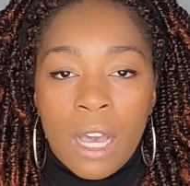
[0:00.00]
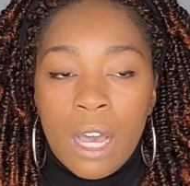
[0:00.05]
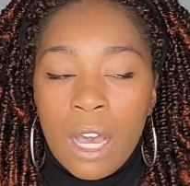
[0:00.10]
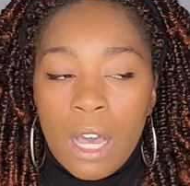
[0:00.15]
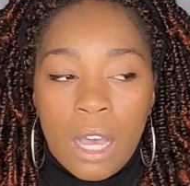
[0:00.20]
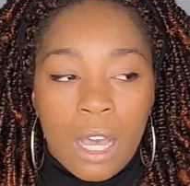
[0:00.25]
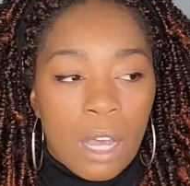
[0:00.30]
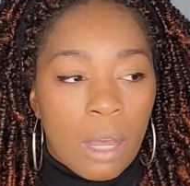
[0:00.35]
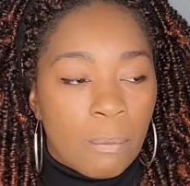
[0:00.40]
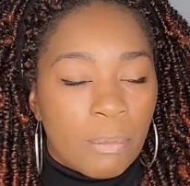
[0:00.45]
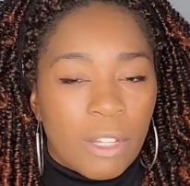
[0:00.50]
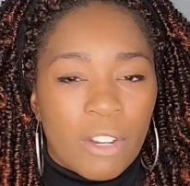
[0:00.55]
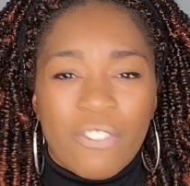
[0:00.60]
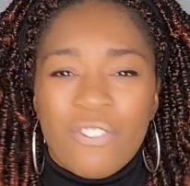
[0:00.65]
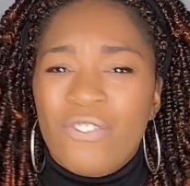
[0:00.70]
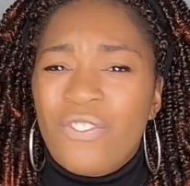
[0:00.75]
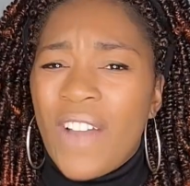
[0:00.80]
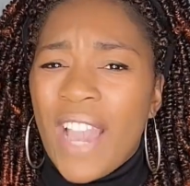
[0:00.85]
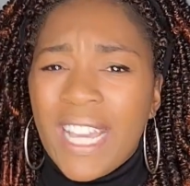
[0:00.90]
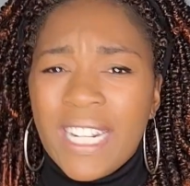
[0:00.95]
They're
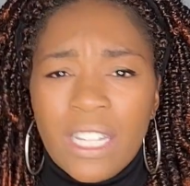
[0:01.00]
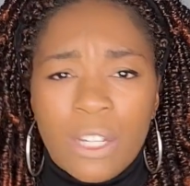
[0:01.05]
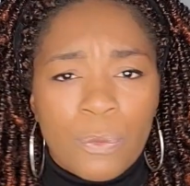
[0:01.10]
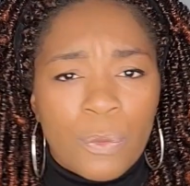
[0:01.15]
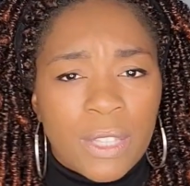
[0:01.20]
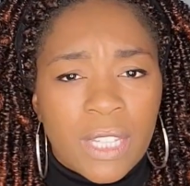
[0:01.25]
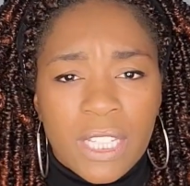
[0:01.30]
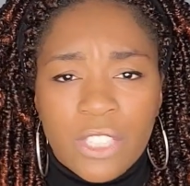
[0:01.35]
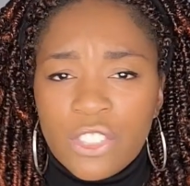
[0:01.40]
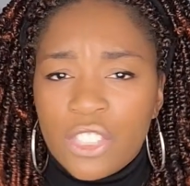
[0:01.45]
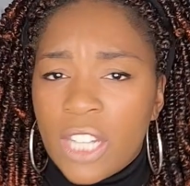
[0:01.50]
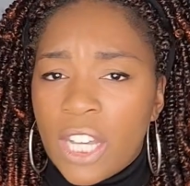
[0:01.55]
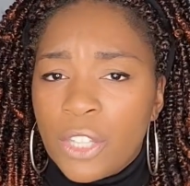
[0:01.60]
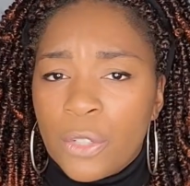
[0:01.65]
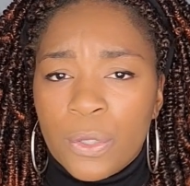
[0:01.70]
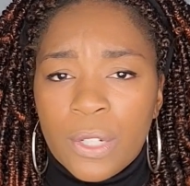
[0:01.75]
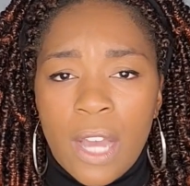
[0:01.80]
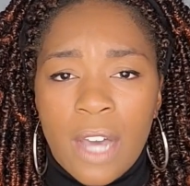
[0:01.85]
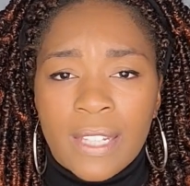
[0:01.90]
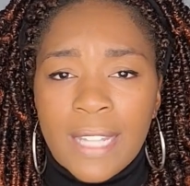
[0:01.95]
fighting with each
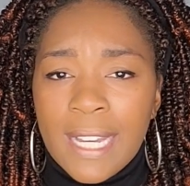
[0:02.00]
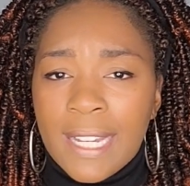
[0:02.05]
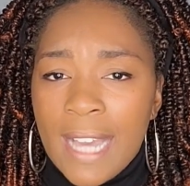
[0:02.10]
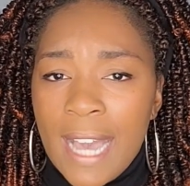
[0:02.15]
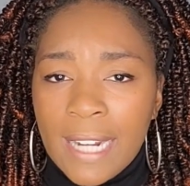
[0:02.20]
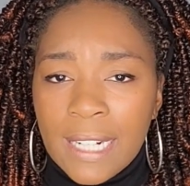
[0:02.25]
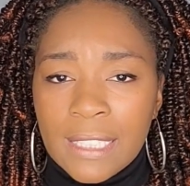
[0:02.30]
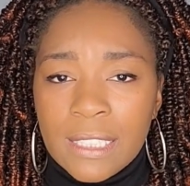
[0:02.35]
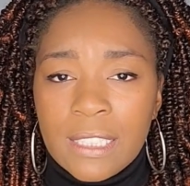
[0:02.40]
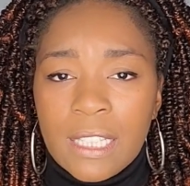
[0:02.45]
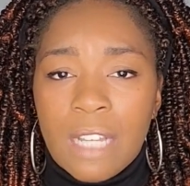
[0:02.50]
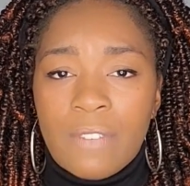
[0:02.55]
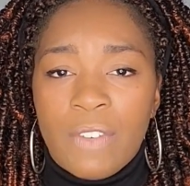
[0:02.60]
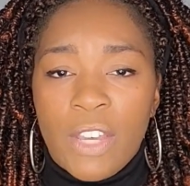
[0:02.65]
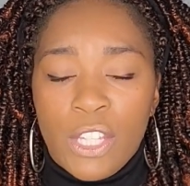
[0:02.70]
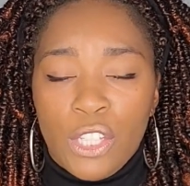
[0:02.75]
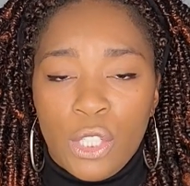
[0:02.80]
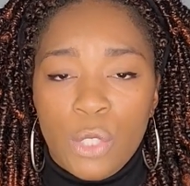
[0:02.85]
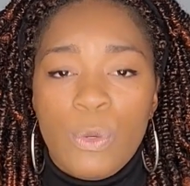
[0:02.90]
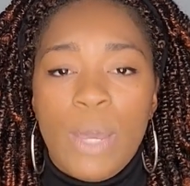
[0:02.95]
other and all that kind of stuff.
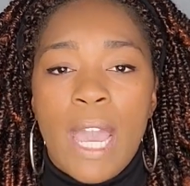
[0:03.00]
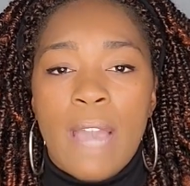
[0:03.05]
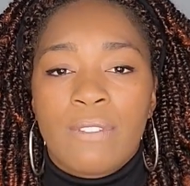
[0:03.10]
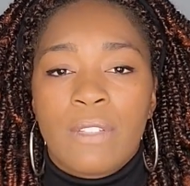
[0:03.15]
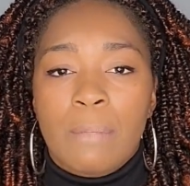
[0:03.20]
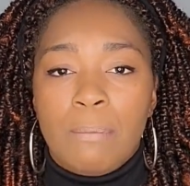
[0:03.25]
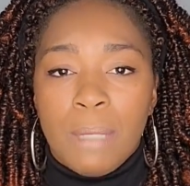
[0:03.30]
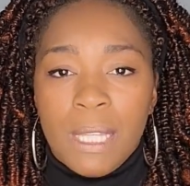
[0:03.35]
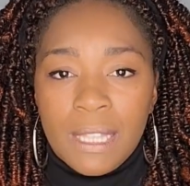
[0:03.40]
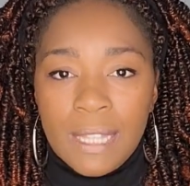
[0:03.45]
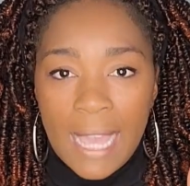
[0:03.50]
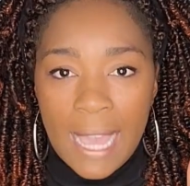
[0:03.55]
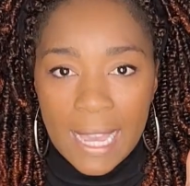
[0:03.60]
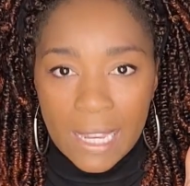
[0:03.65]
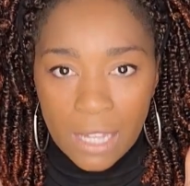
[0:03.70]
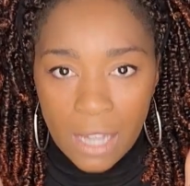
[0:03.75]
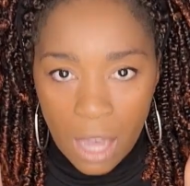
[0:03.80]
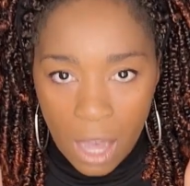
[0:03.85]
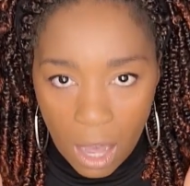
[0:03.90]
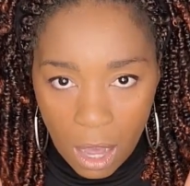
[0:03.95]
And you have to be
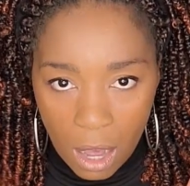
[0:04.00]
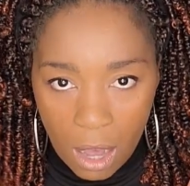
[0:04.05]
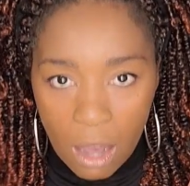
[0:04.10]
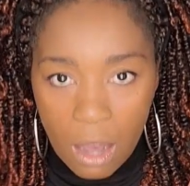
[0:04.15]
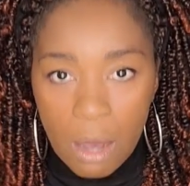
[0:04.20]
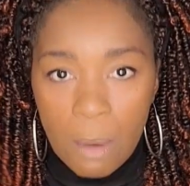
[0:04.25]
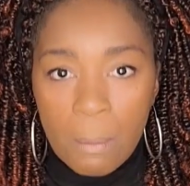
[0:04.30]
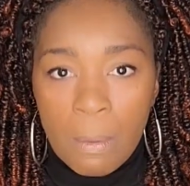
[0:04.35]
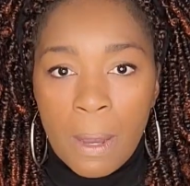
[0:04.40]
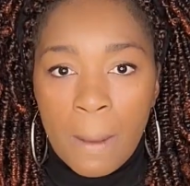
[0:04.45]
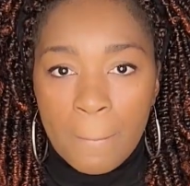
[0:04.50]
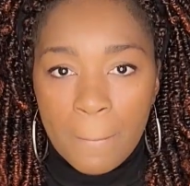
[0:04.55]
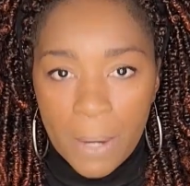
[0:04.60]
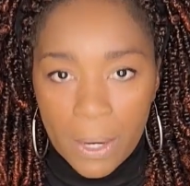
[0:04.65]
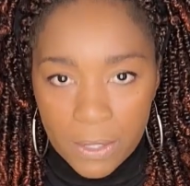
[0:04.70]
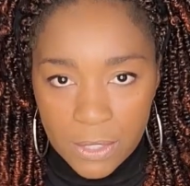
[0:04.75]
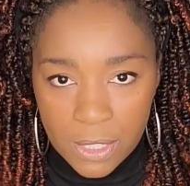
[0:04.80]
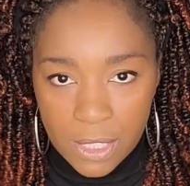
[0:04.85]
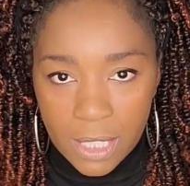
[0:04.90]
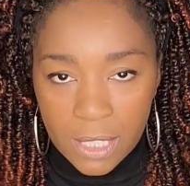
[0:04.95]
that calm
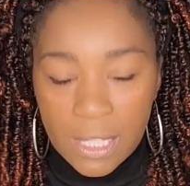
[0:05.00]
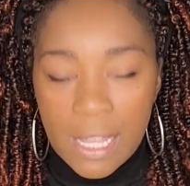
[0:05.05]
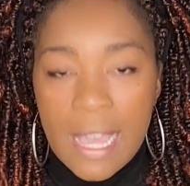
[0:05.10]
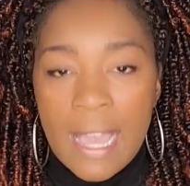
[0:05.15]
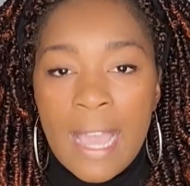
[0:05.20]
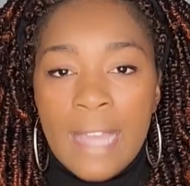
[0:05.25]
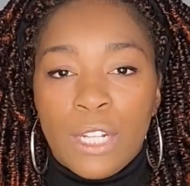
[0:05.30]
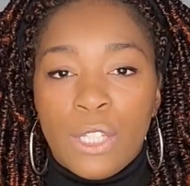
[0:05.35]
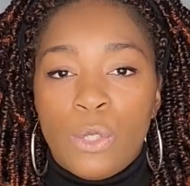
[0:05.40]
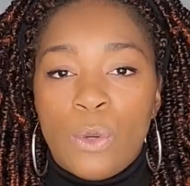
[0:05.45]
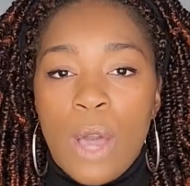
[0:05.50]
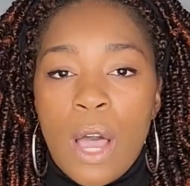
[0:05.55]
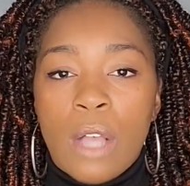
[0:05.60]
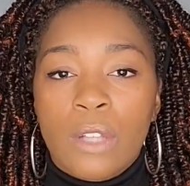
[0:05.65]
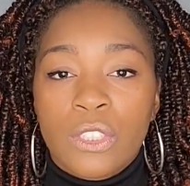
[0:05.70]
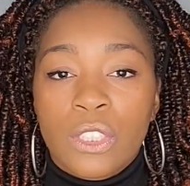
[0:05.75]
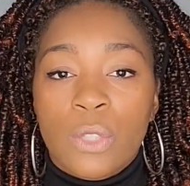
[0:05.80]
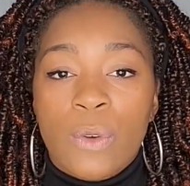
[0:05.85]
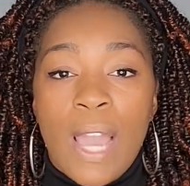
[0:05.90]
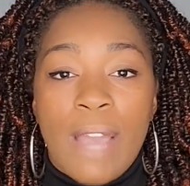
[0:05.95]
person. And then you
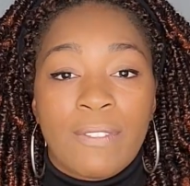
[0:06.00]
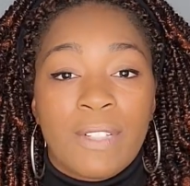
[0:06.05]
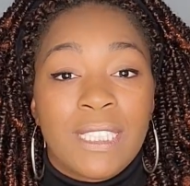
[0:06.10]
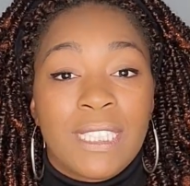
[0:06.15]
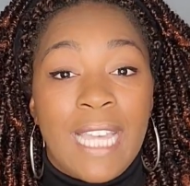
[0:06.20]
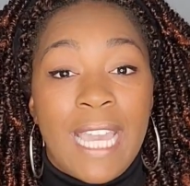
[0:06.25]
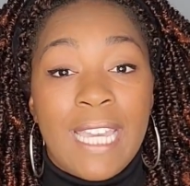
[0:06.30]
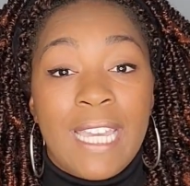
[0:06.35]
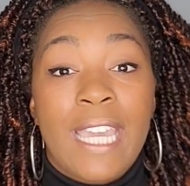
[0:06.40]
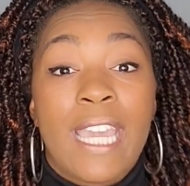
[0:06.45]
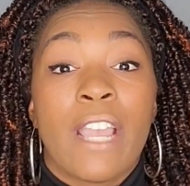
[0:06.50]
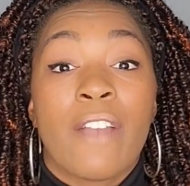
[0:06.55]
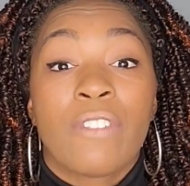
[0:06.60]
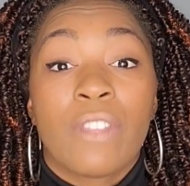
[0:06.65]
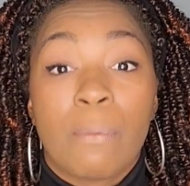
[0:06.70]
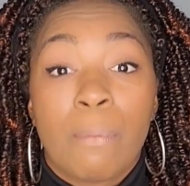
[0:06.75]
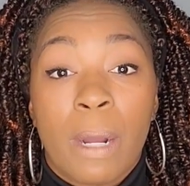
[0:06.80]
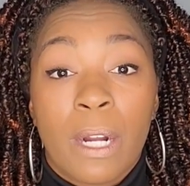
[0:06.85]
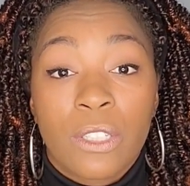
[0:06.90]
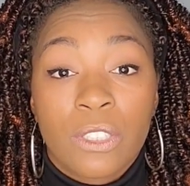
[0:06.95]
also have to take care of
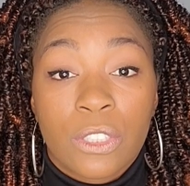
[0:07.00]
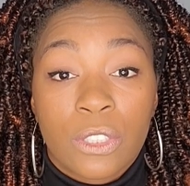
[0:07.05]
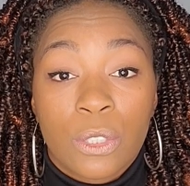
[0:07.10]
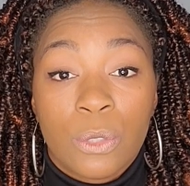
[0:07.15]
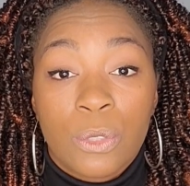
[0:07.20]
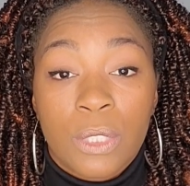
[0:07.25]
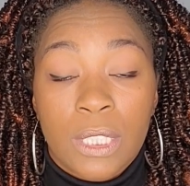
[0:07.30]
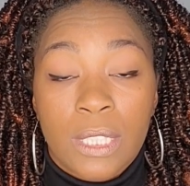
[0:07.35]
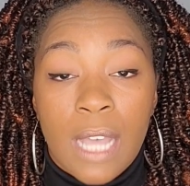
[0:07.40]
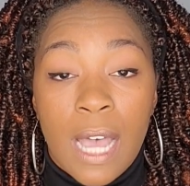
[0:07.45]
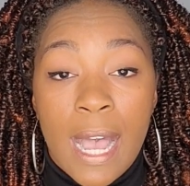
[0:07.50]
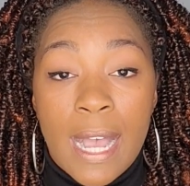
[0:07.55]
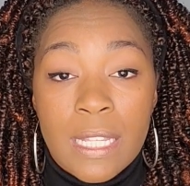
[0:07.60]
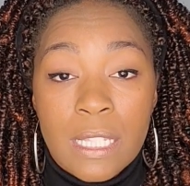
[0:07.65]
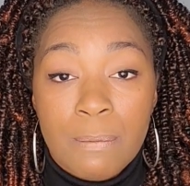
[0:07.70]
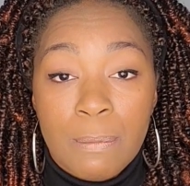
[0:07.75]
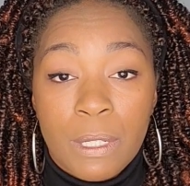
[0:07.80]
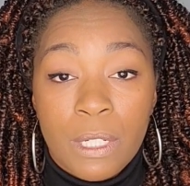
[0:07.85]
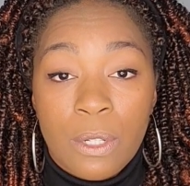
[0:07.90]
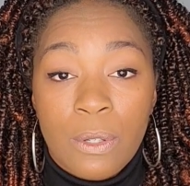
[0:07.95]
the person who's in the
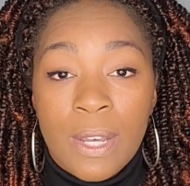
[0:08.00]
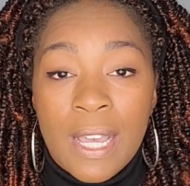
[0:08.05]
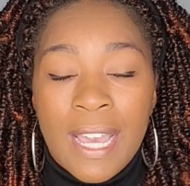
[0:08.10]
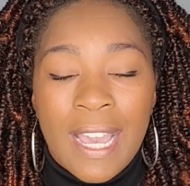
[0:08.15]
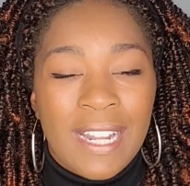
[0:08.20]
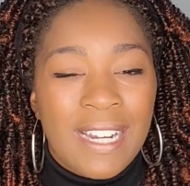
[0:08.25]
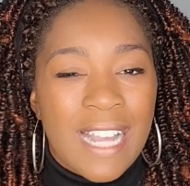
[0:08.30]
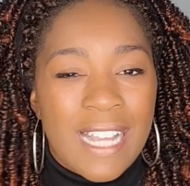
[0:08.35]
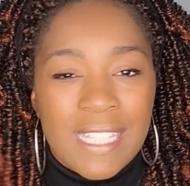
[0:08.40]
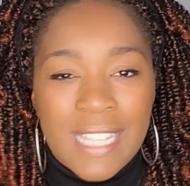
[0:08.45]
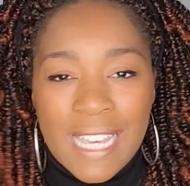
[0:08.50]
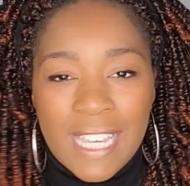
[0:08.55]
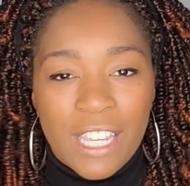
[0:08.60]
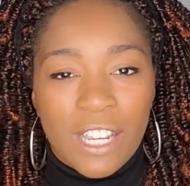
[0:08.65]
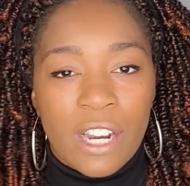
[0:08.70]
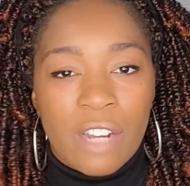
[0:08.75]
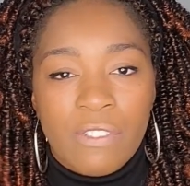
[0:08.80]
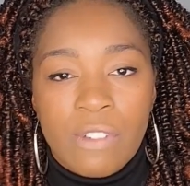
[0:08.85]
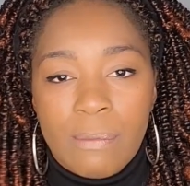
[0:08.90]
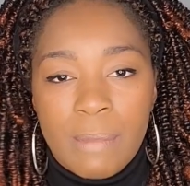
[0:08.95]
hospital, and not take
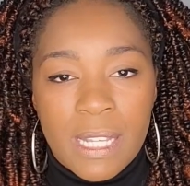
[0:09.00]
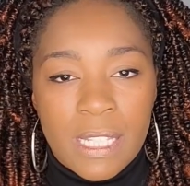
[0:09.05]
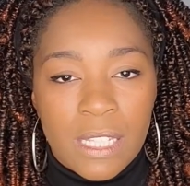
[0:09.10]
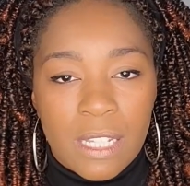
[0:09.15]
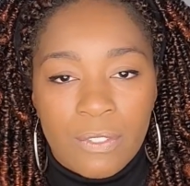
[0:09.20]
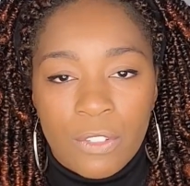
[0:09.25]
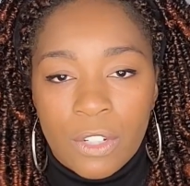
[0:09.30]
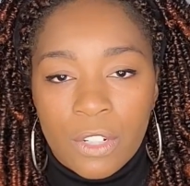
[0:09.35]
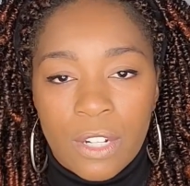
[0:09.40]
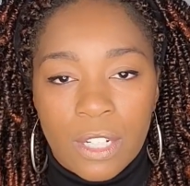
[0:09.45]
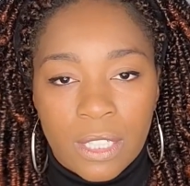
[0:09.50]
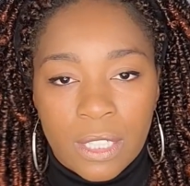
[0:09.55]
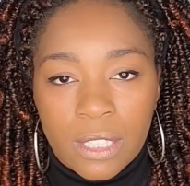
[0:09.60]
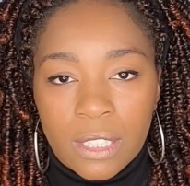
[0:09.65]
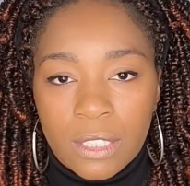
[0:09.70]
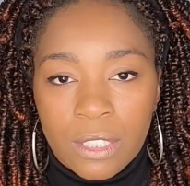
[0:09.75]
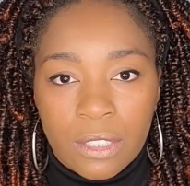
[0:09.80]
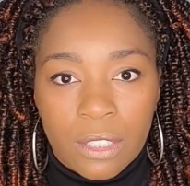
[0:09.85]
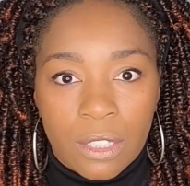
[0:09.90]
care of them as if you're going to,